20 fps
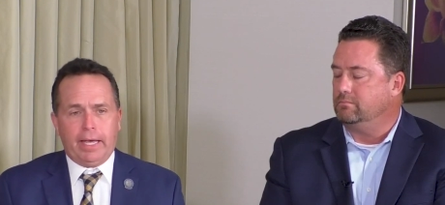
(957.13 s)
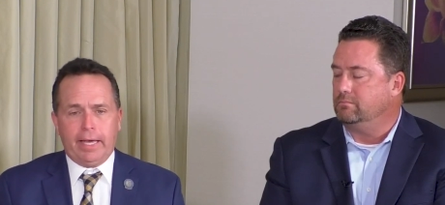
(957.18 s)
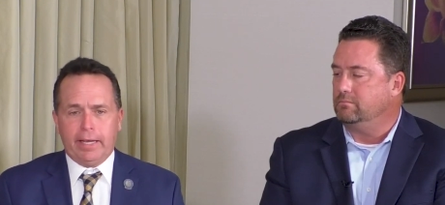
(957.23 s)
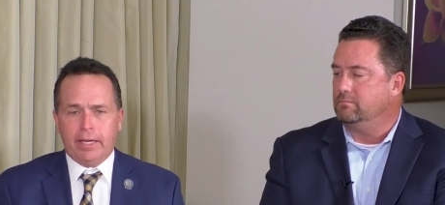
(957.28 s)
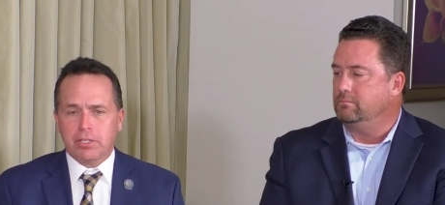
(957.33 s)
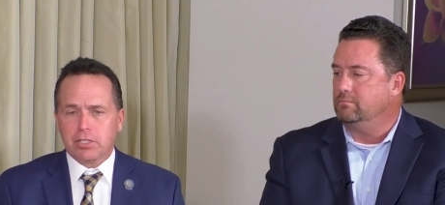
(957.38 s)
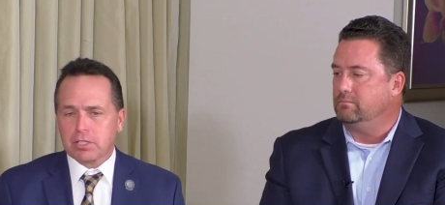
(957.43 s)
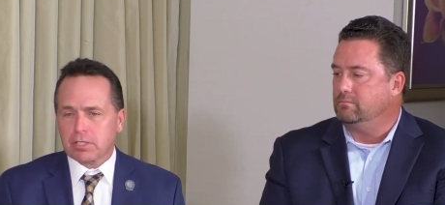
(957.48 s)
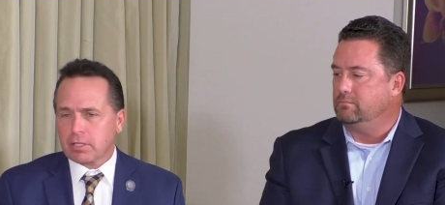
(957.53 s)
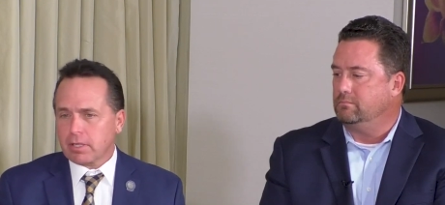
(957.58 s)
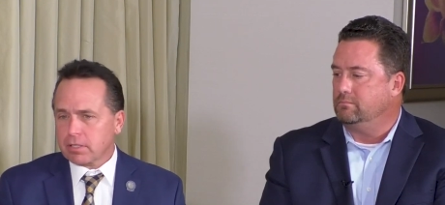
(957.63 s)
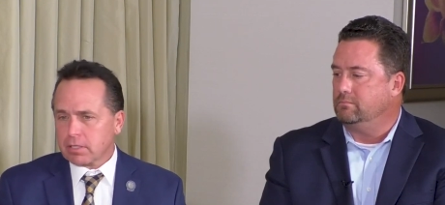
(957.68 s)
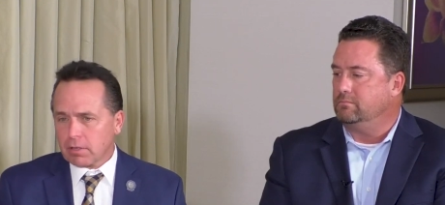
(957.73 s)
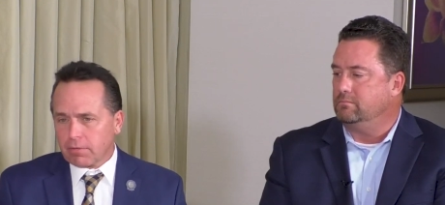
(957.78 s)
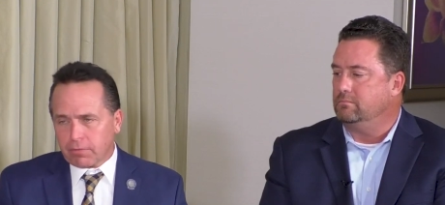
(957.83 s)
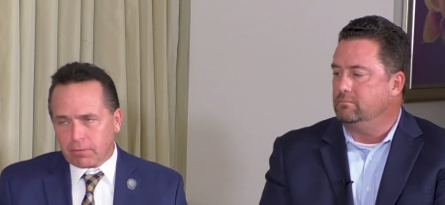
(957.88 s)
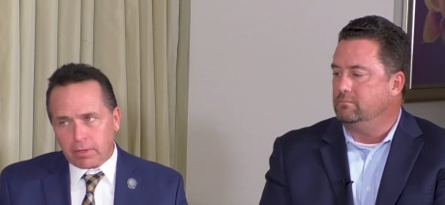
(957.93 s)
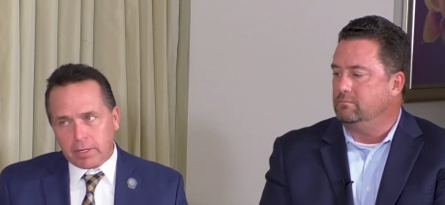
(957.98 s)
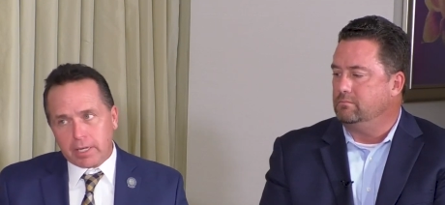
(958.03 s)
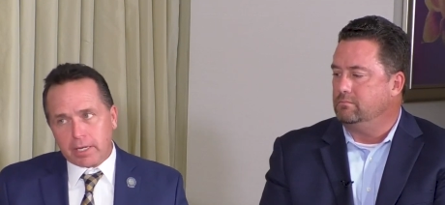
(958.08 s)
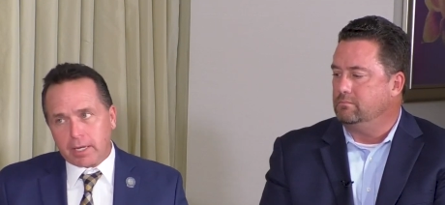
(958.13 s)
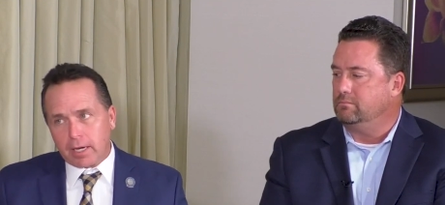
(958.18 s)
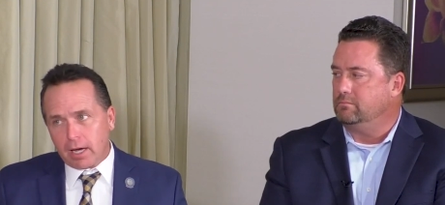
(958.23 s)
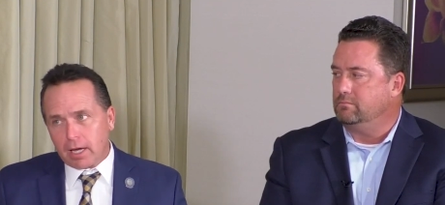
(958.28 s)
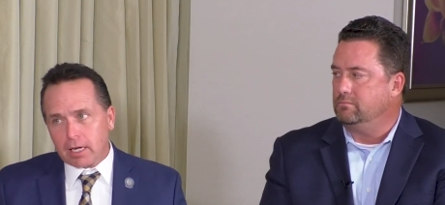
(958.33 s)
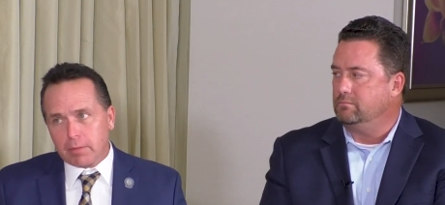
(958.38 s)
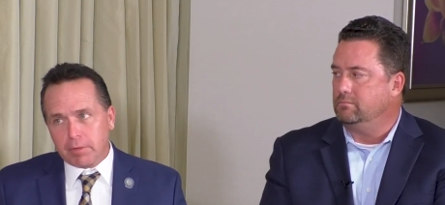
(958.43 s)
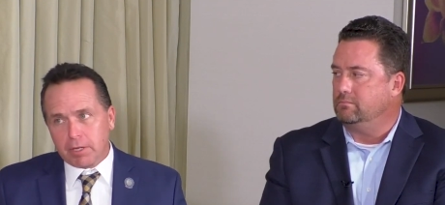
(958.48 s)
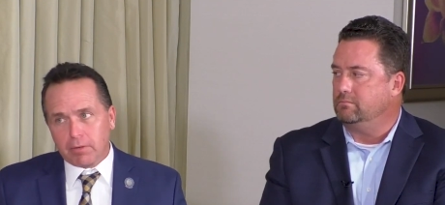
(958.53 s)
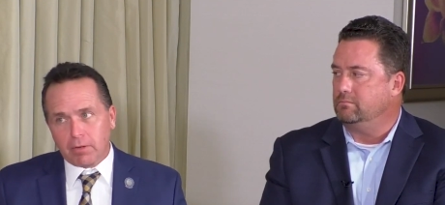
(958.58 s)
Speaker 1: and it's it's a free
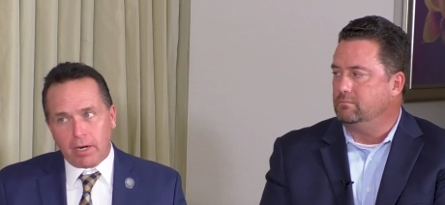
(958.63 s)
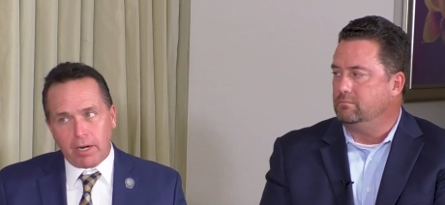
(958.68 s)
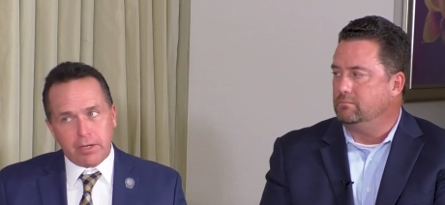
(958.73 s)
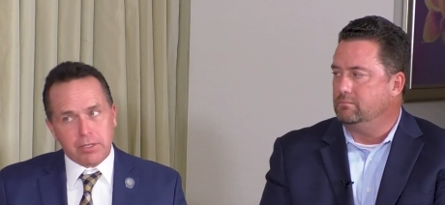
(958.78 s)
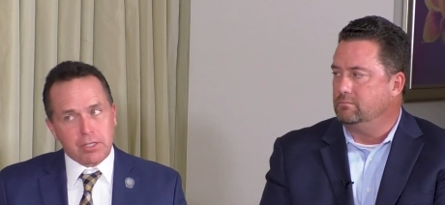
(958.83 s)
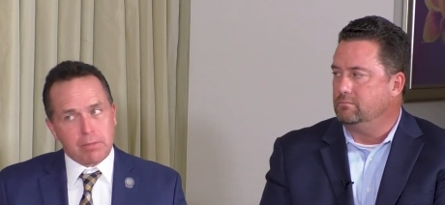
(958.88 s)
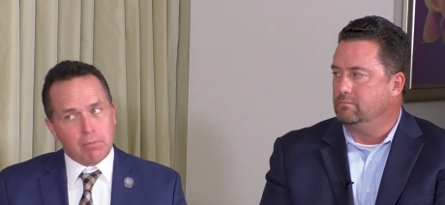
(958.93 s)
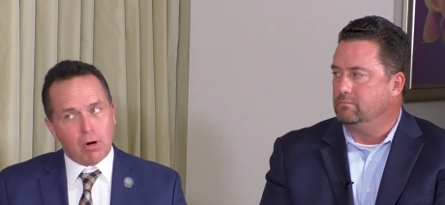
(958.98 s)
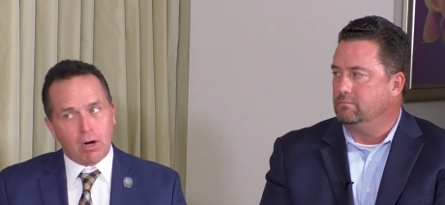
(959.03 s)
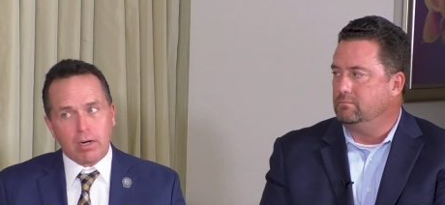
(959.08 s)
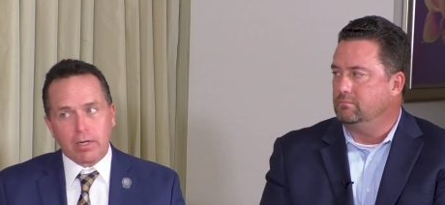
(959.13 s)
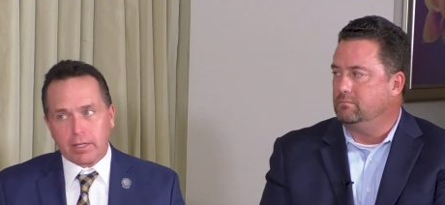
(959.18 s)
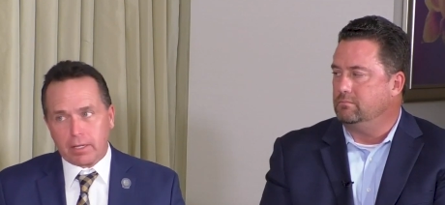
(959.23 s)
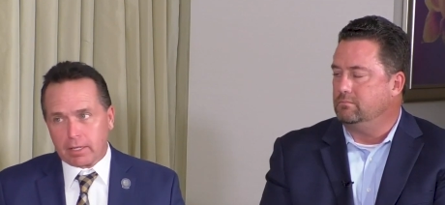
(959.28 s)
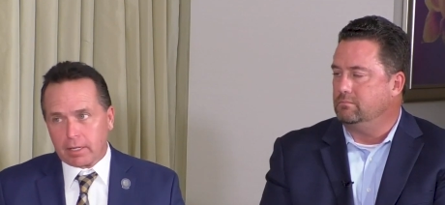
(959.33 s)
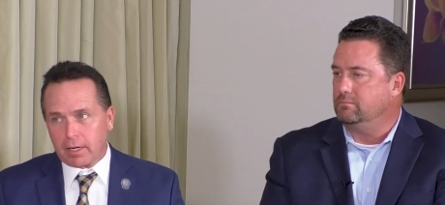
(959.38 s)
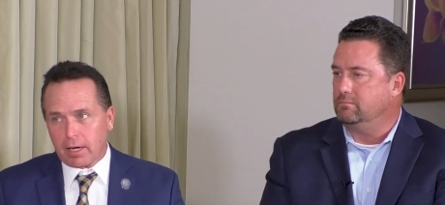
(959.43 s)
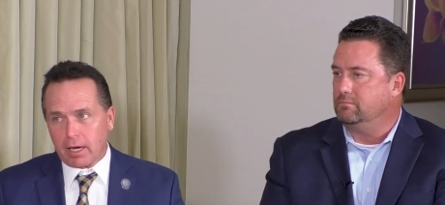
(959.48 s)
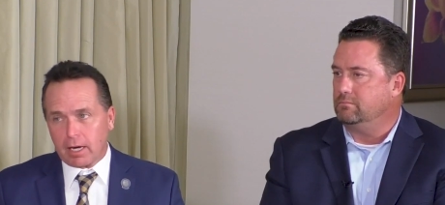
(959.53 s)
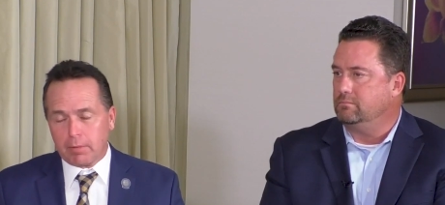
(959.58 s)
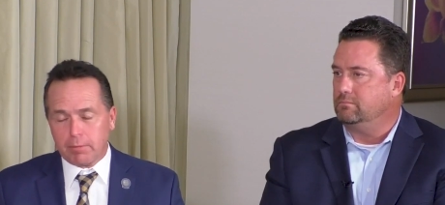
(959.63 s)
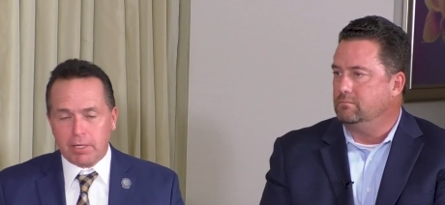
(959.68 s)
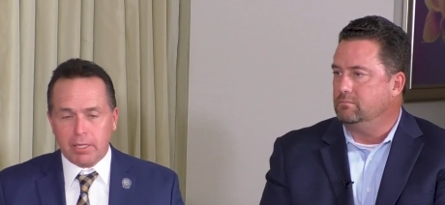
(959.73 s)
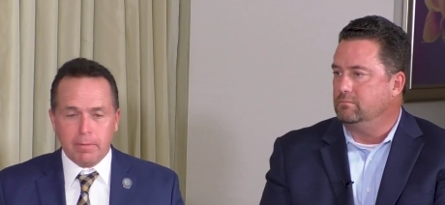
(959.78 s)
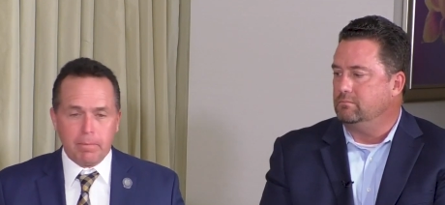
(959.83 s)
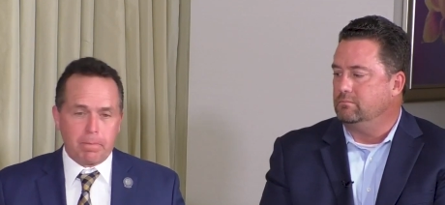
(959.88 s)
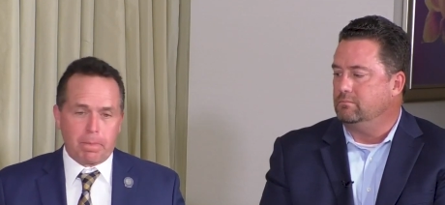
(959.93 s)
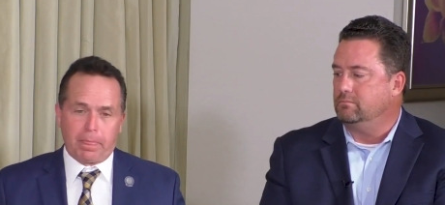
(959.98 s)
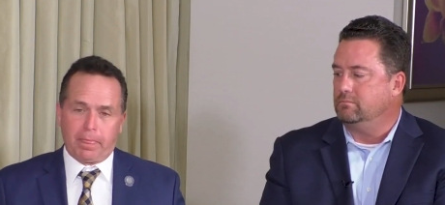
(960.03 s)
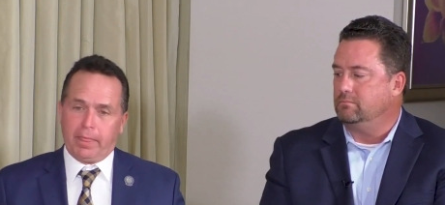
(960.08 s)
economy, right? It's a market
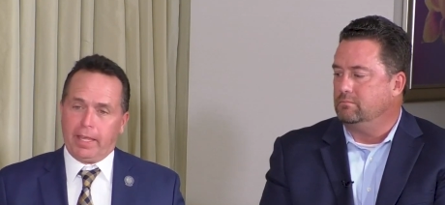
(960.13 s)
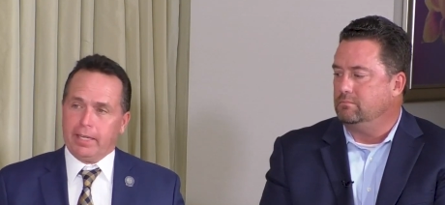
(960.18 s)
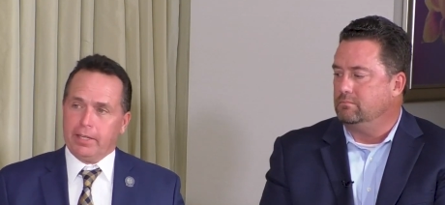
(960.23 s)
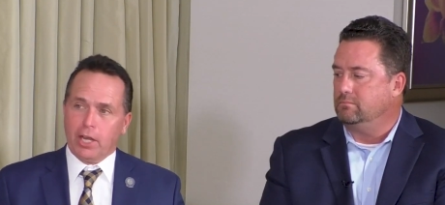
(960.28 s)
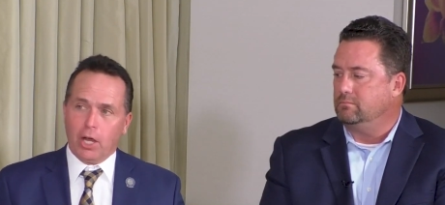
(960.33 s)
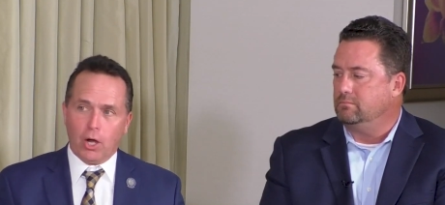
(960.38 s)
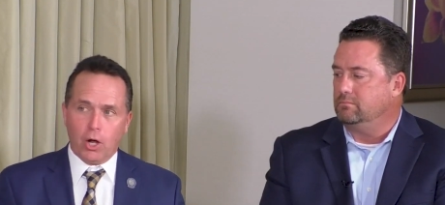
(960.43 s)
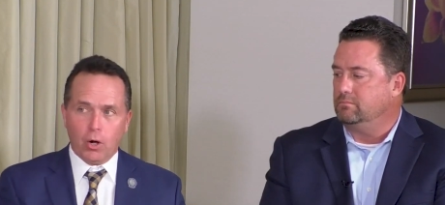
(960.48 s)
economy. They